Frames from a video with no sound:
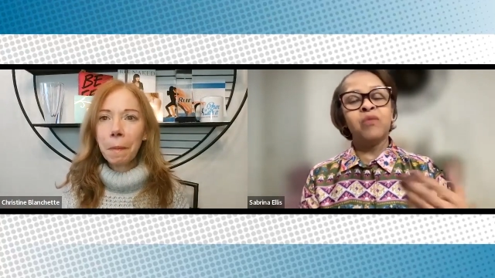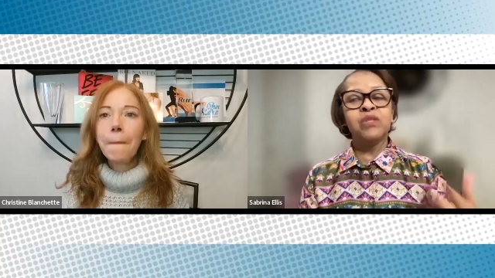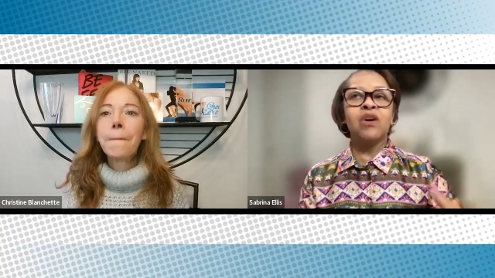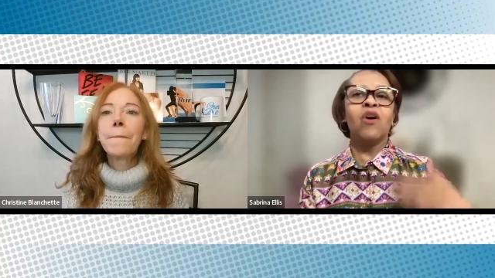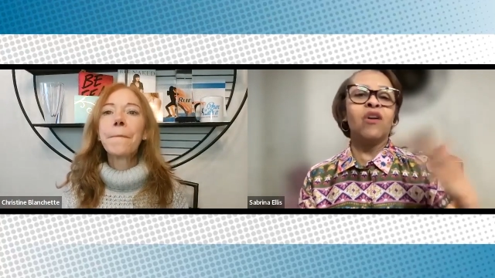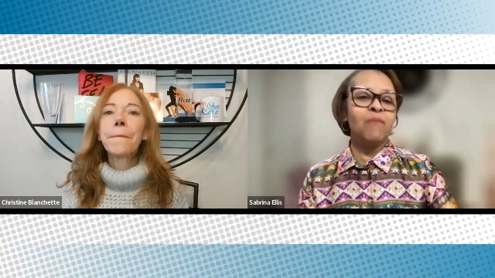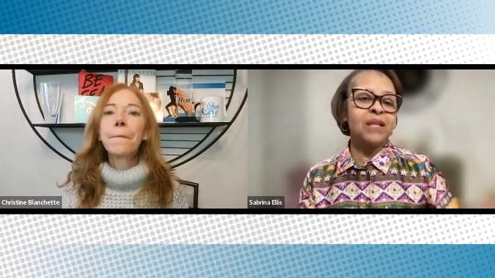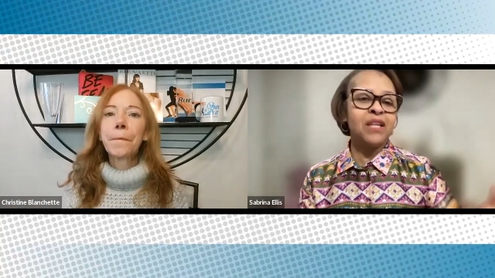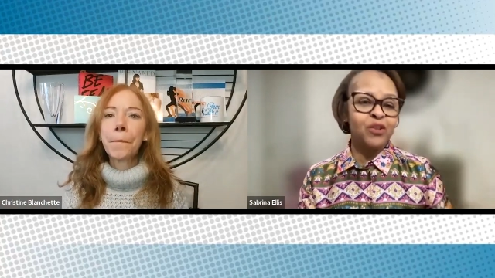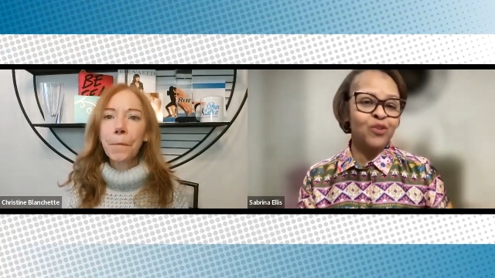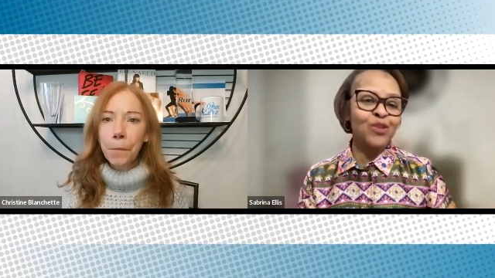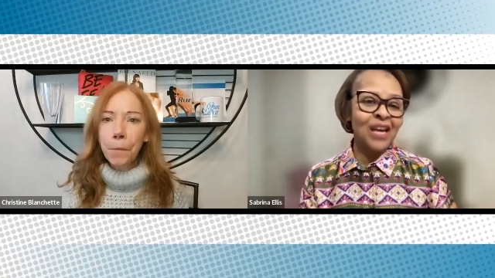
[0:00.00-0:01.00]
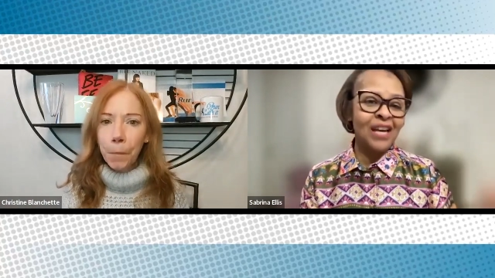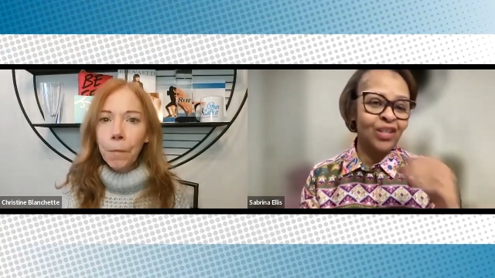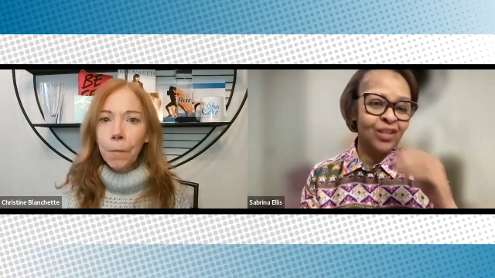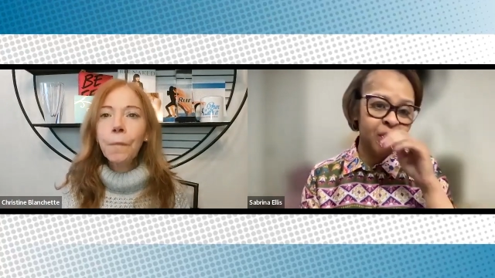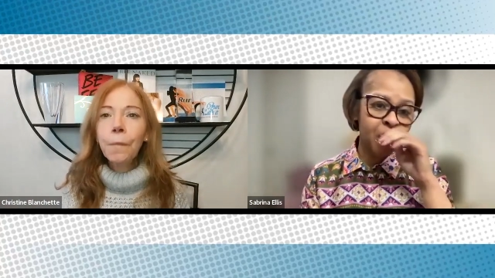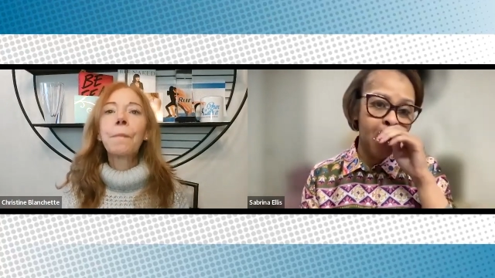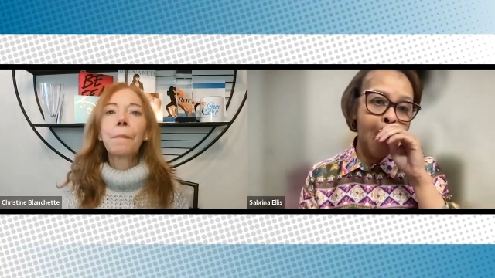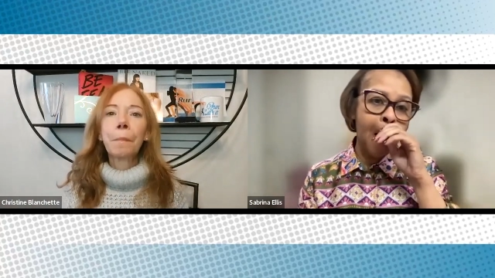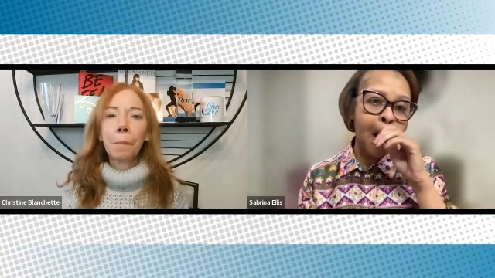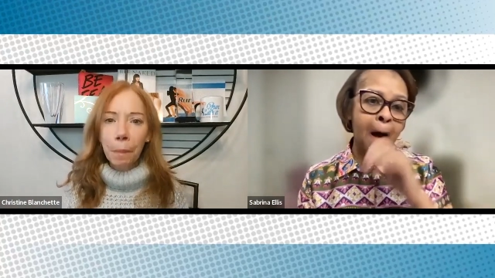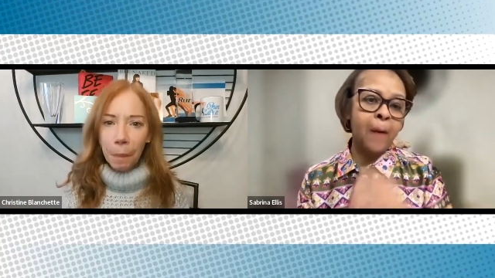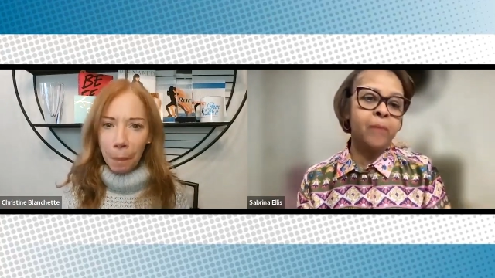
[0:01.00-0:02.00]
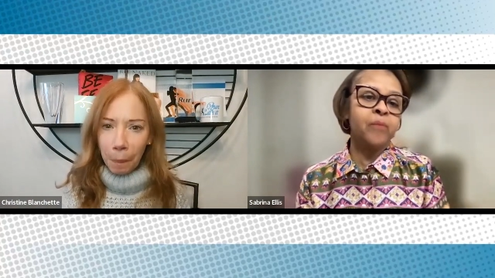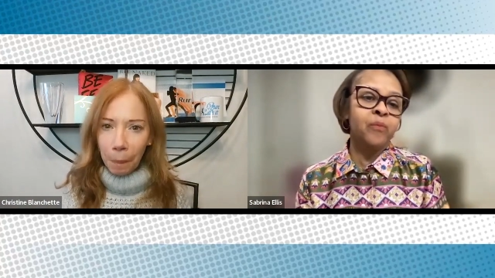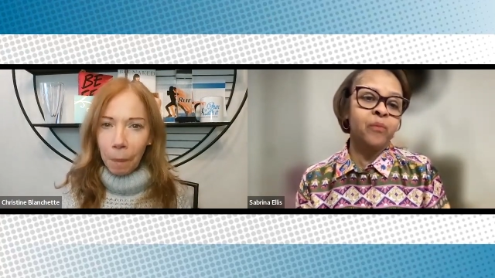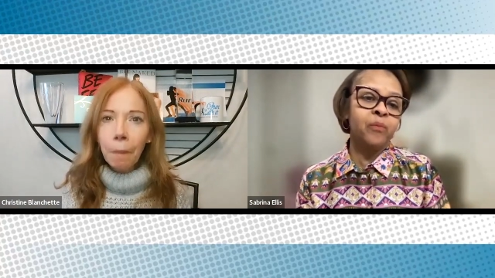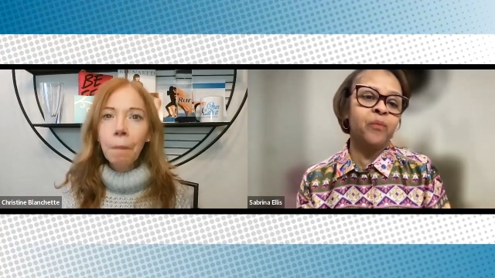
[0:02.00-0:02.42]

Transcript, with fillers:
Speaker 1: a result of my dissertation um,